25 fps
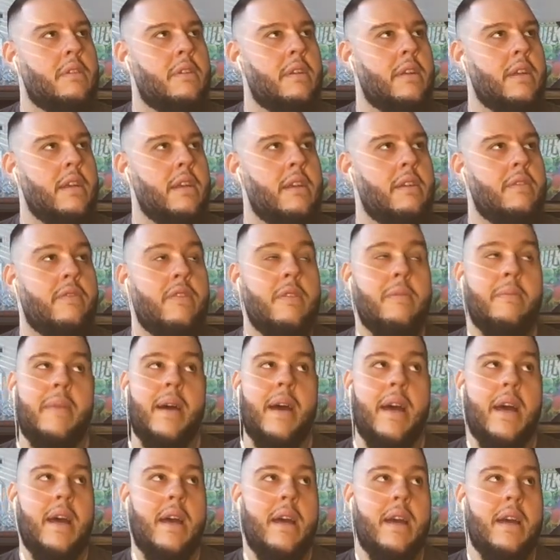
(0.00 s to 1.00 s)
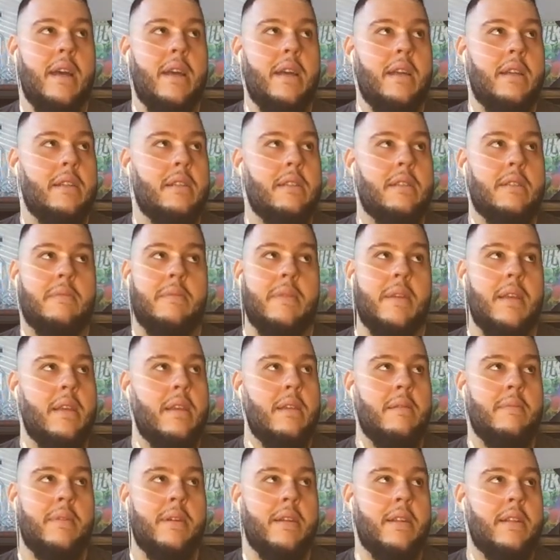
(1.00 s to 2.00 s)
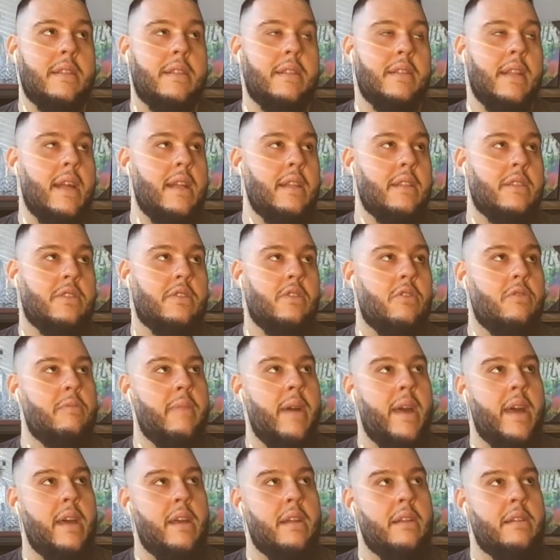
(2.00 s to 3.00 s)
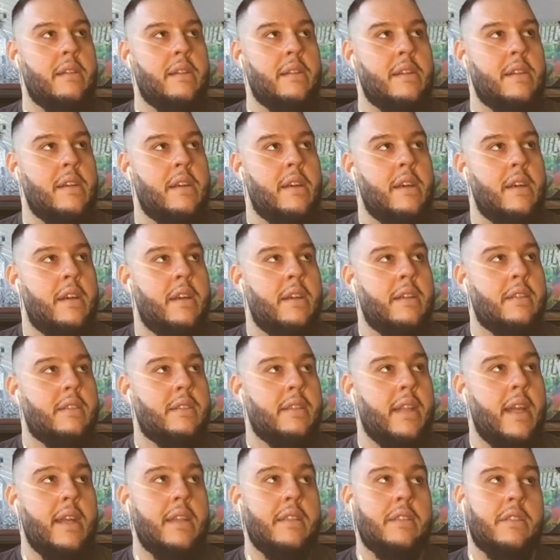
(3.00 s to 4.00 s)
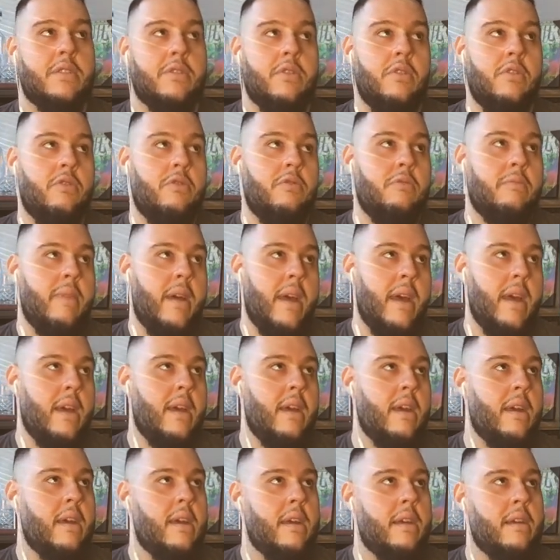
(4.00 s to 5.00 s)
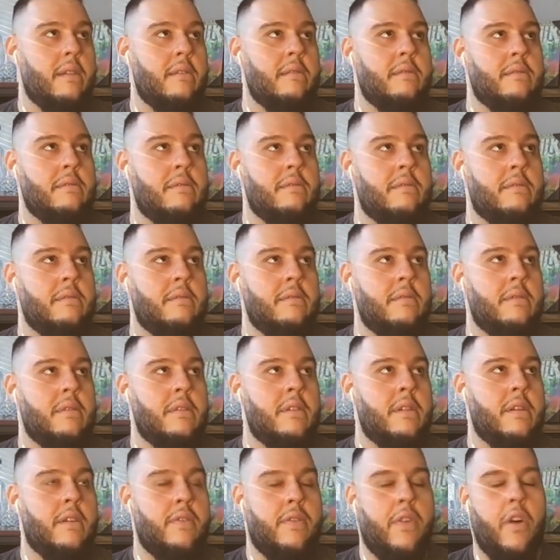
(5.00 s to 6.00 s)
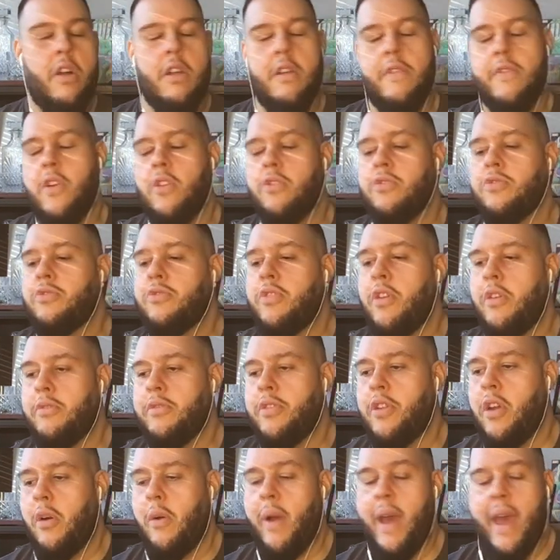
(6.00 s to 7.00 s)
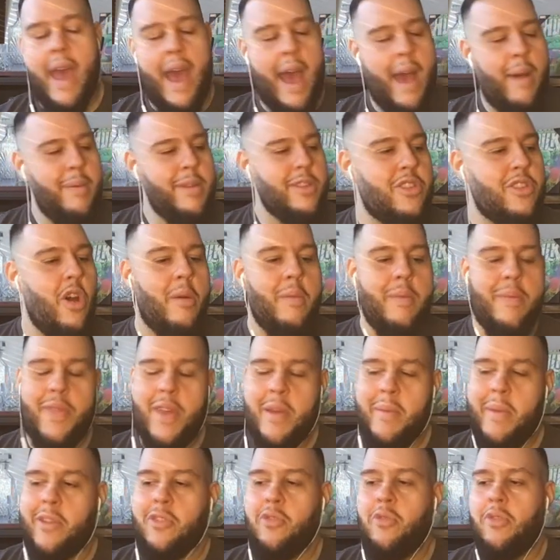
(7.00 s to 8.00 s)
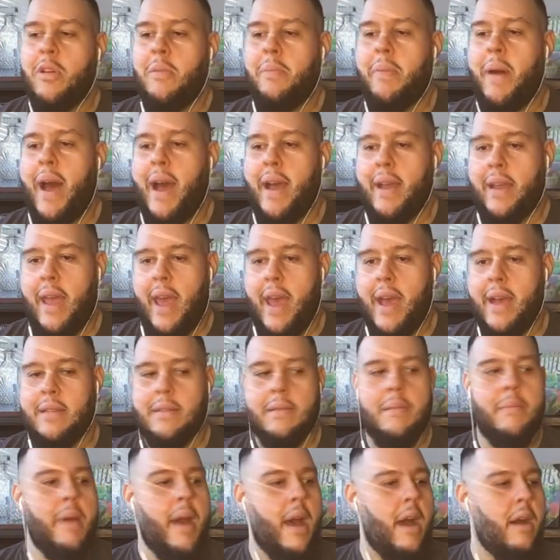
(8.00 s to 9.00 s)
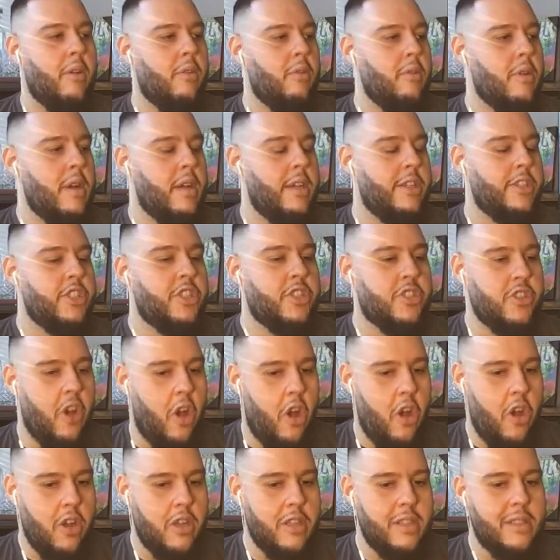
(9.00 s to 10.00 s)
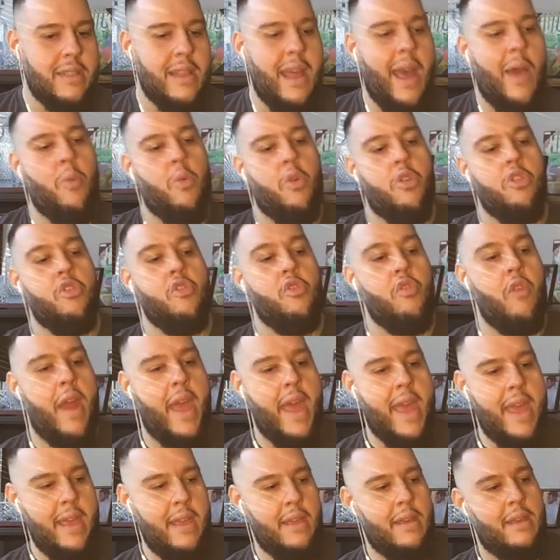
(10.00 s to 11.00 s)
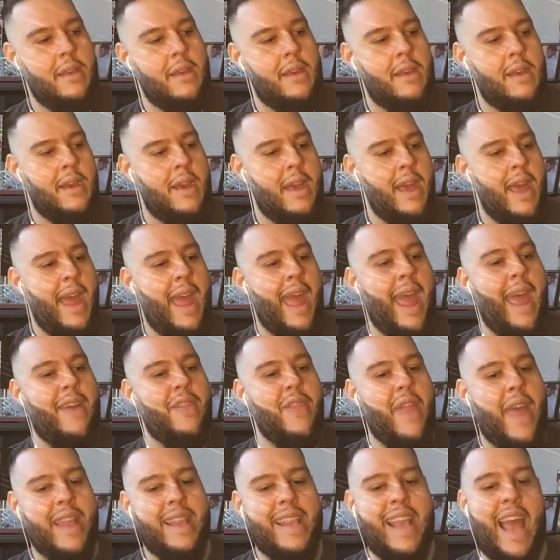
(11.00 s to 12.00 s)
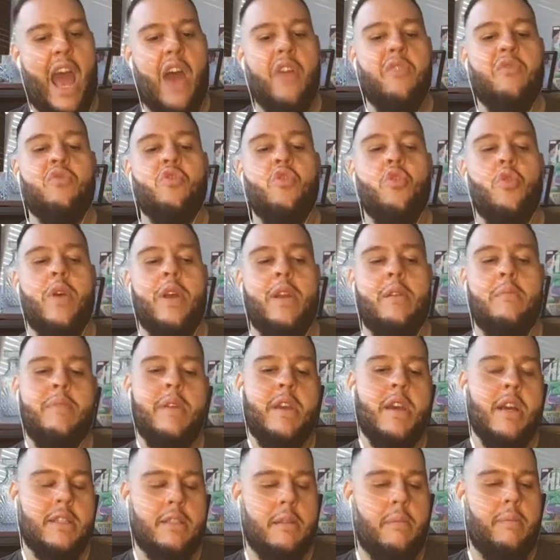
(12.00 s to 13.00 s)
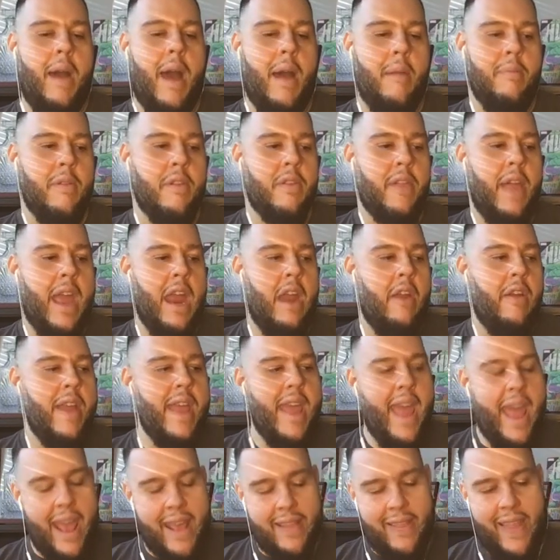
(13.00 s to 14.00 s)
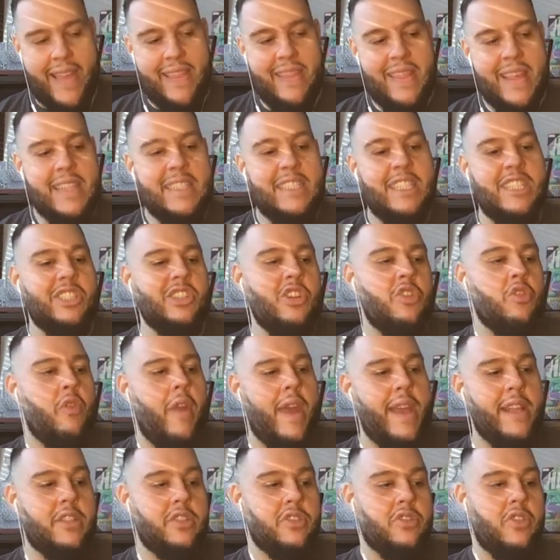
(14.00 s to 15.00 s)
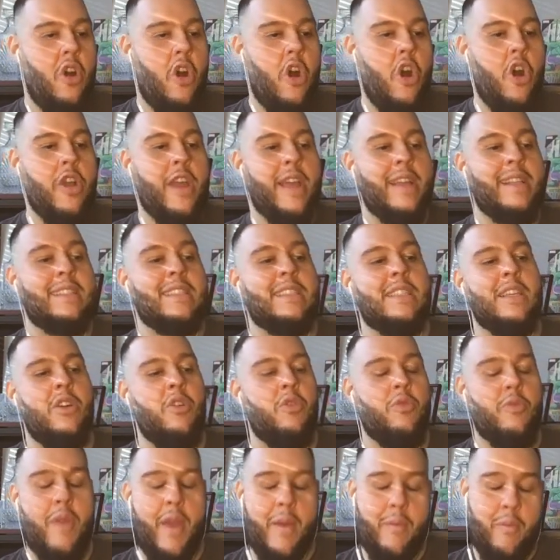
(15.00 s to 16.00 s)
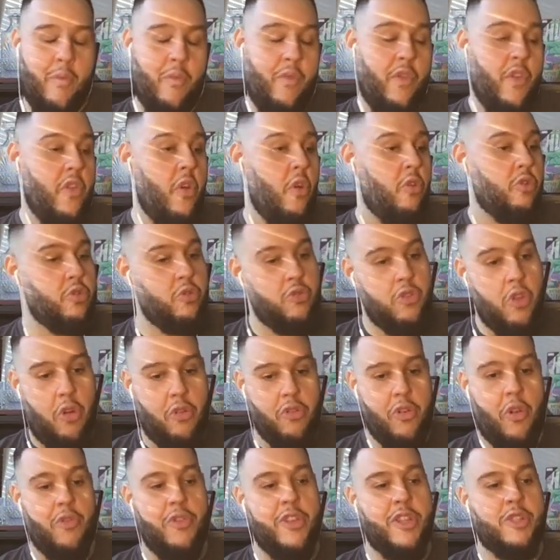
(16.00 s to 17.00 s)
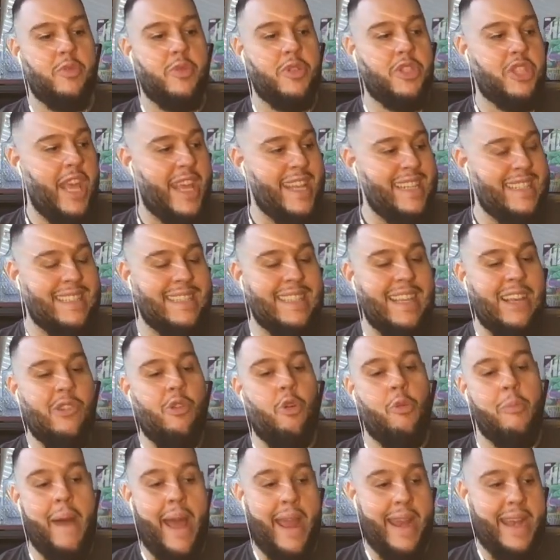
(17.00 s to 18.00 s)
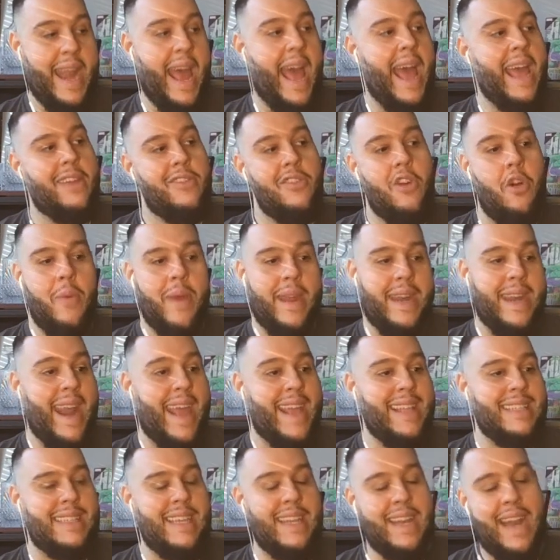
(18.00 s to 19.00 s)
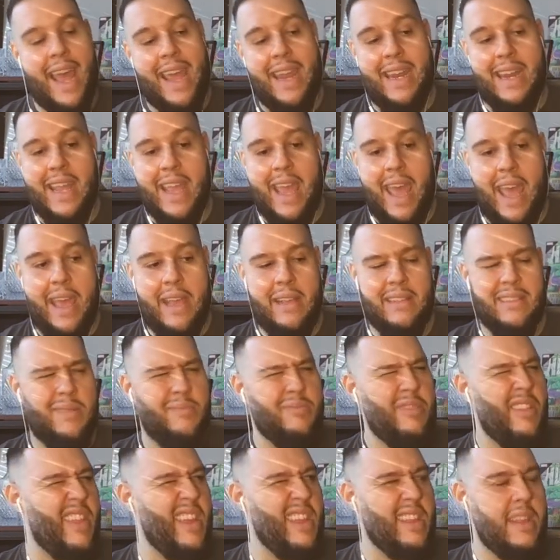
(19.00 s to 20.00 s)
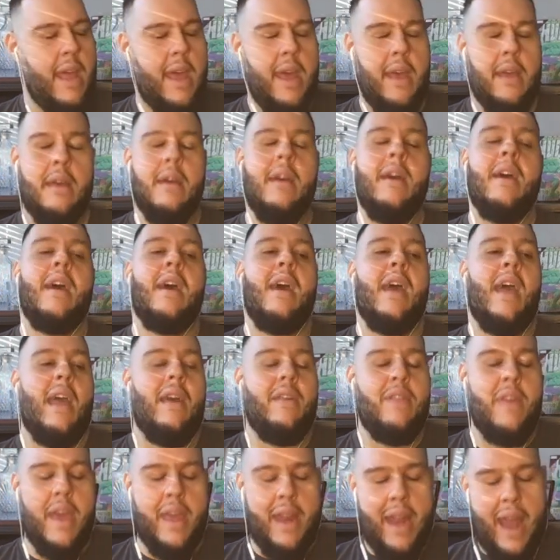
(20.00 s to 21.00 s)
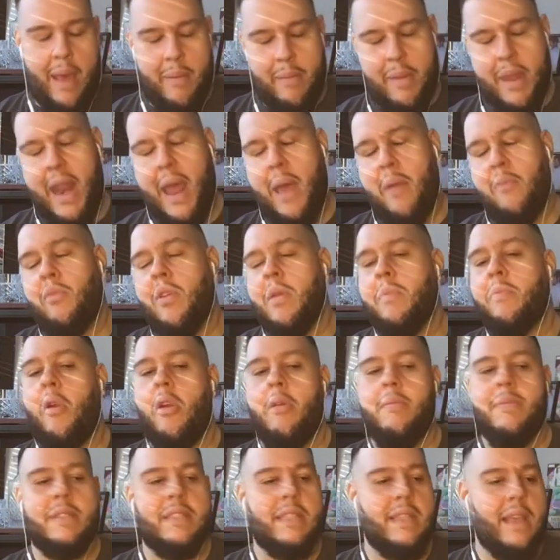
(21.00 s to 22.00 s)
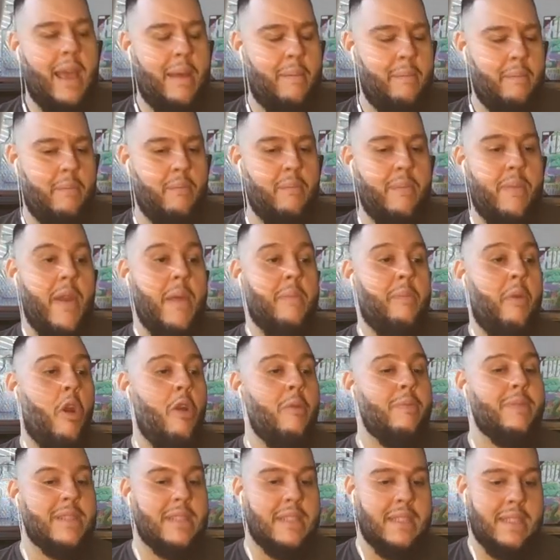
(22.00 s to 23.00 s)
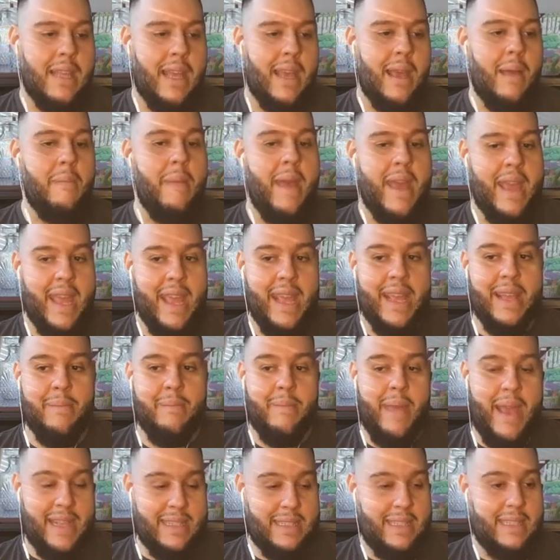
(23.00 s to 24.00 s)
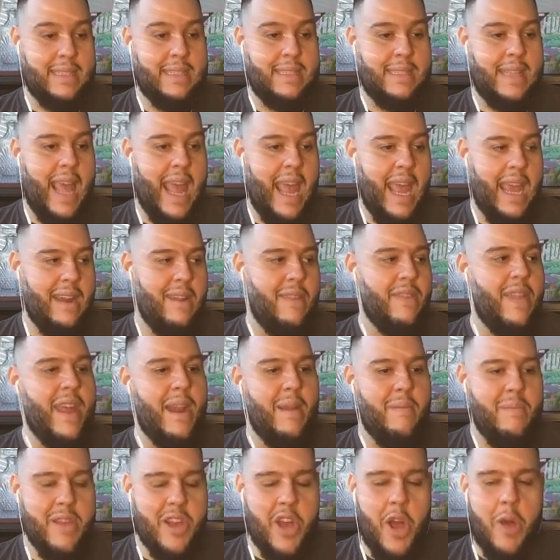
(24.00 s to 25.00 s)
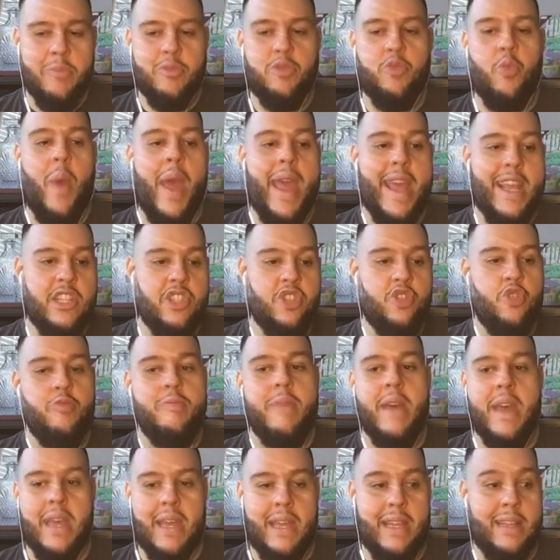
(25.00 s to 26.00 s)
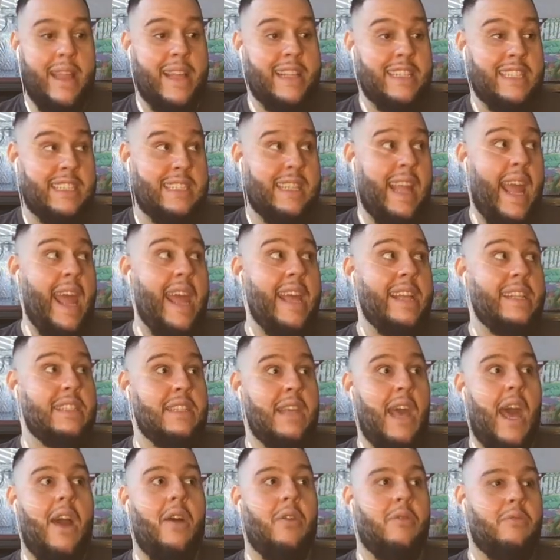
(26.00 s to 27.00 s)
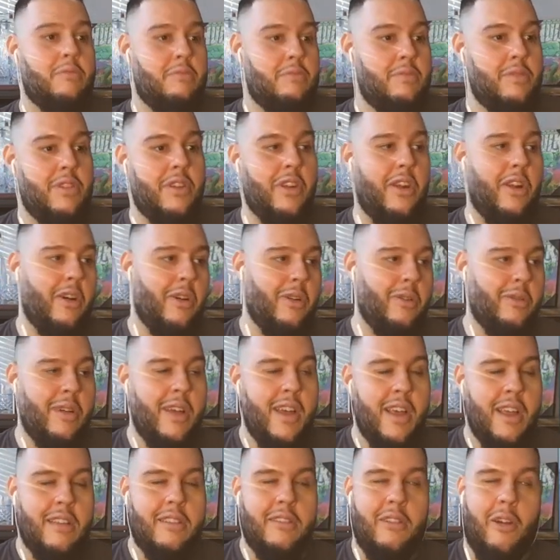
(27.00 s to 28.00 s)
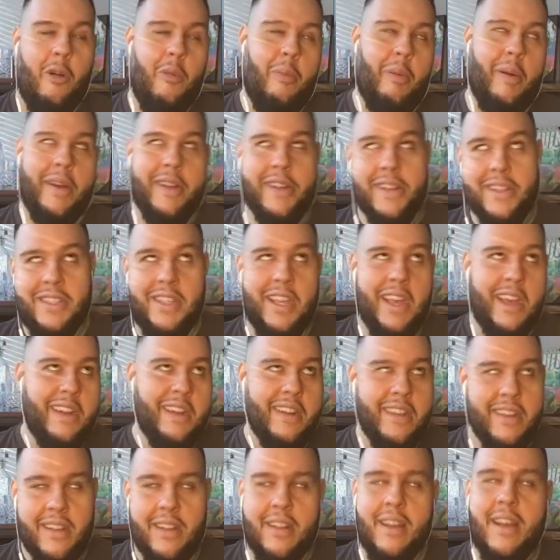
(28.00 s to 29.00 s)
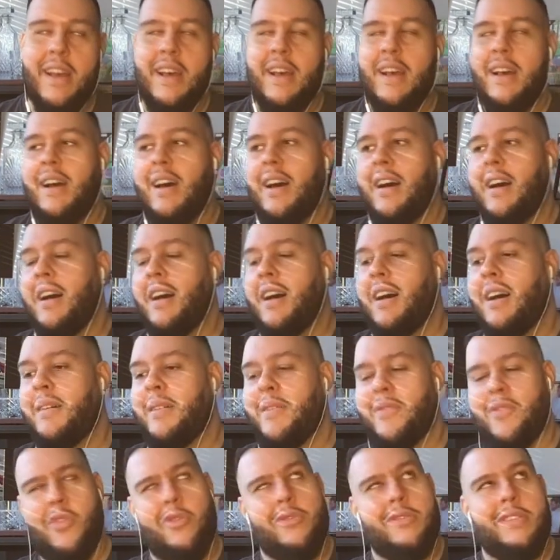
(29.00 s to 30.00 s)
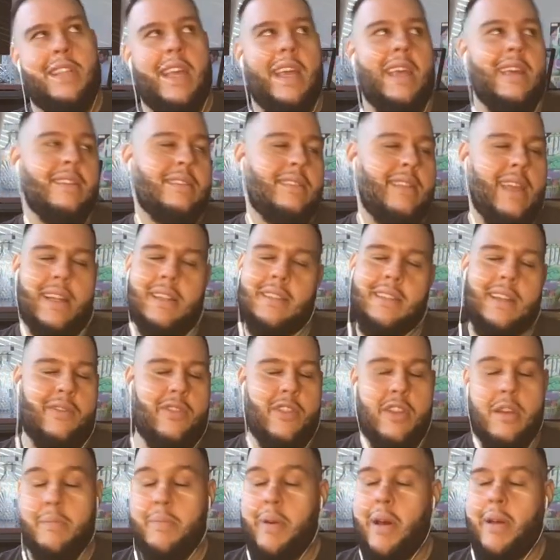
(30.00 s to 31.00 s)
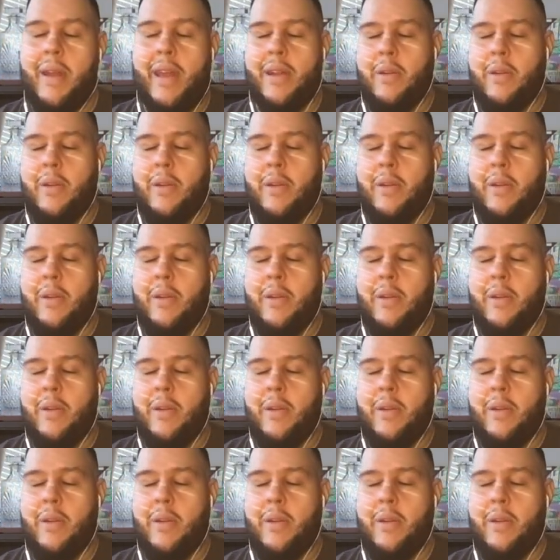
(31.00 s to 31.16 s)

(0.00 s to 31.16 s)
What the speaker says: It reminds me, but it's not so bad. It's not so bad. For all of those who don't know, I've thinking about doing a podcast about songs that were great and then got ruined because of popularity. And like, this is a great song until, for those who don't know, this was a single by Dido in 1998, something like that. And then Eminem repurposes it and makes it stand, and then it becomes way too big. It then stands out, you know, no pun intended. You go stand, it's not really a pun.